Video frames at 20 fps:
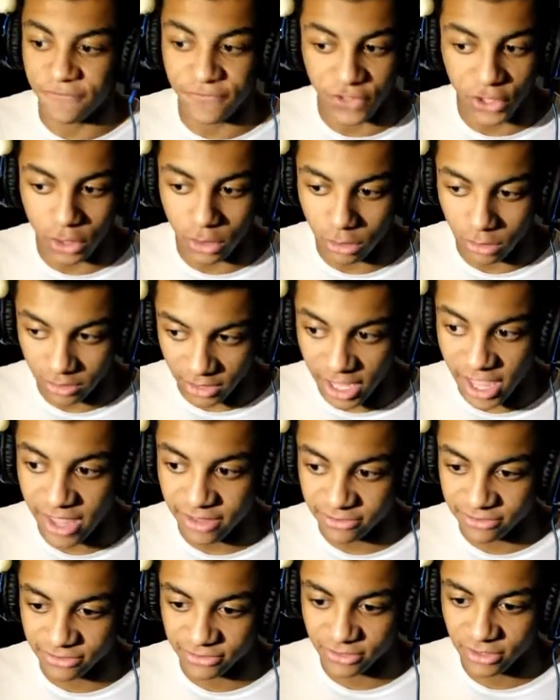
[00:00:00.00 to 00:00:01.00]
fuel.
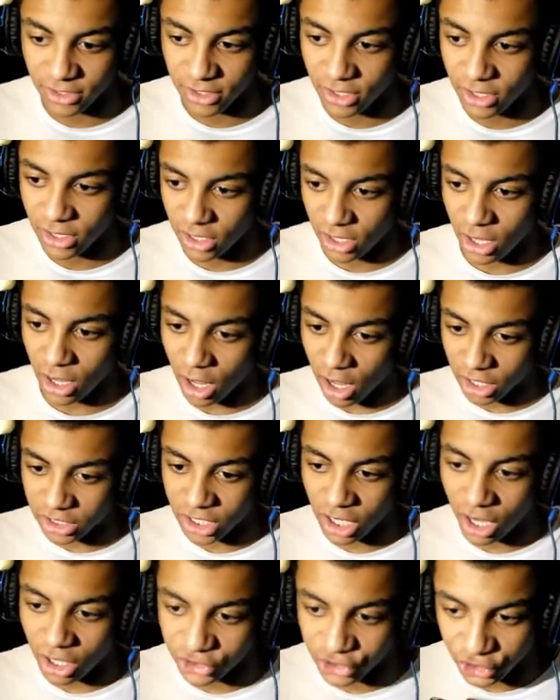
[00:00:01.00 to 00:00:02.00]
Yes. Our
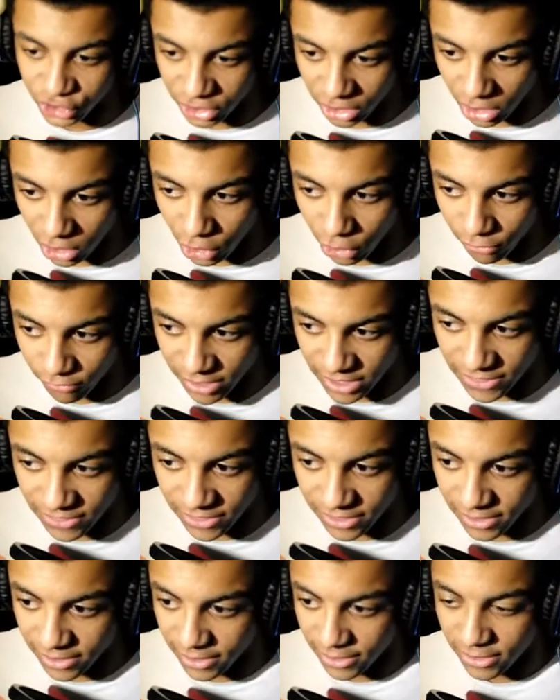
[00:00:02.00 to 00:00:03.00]
car should lure in
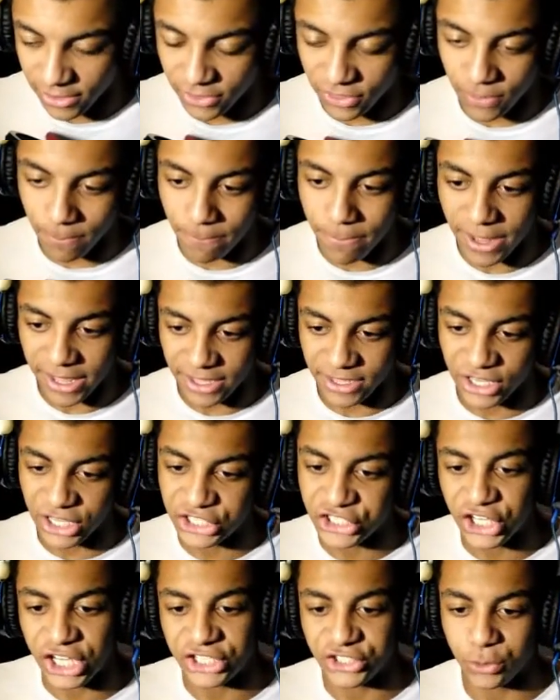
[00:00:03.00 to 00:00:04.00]
the bait.
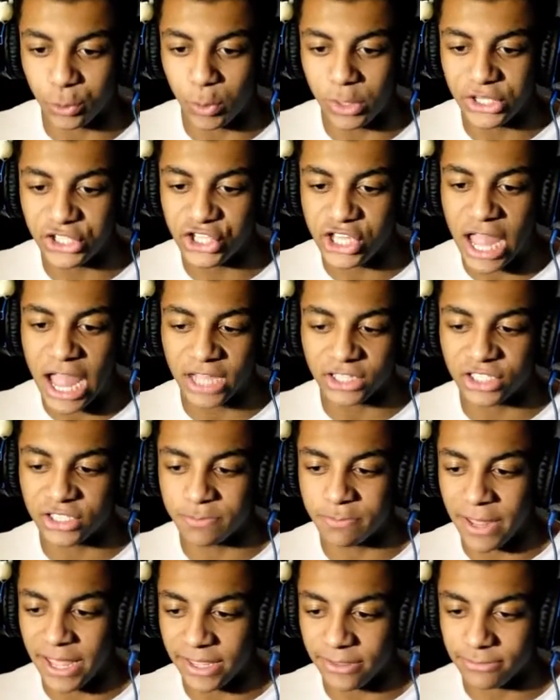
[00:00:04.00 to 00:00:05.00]
we should act as
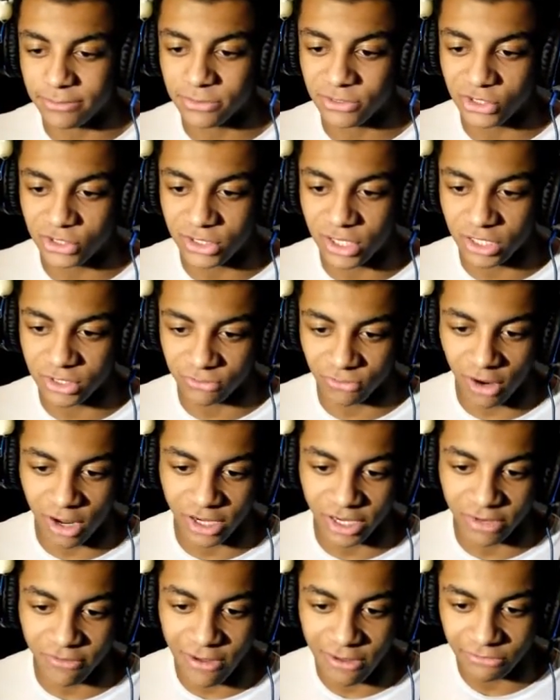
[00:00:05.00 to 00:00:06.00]
bait. Just us
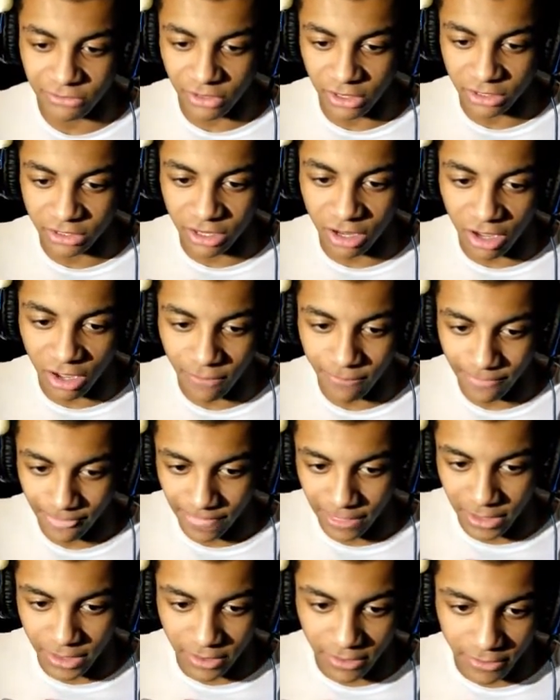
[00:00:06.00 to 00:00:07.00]
riding around in our car.
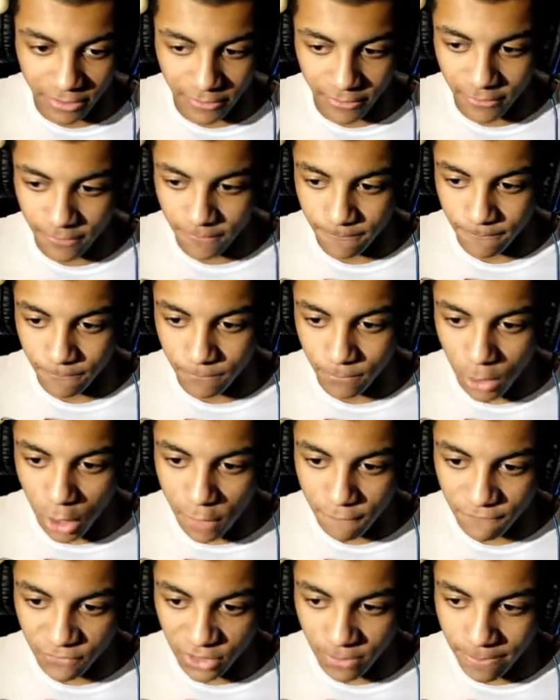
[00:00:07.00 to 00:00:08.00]

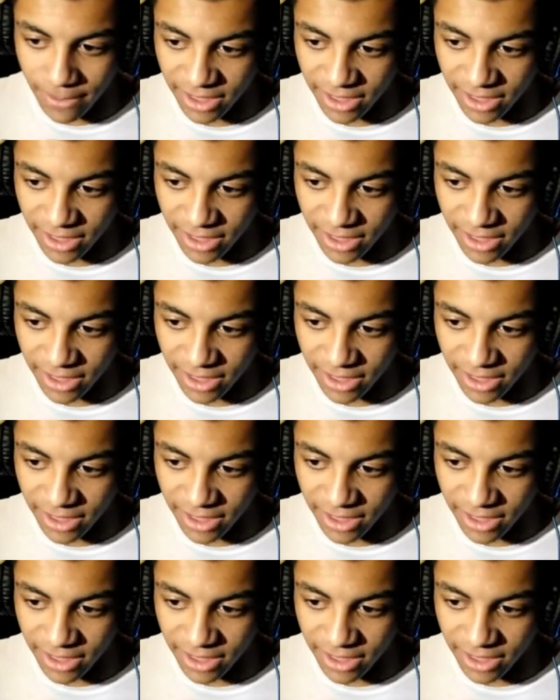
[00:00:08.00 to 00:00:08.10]
Hope for the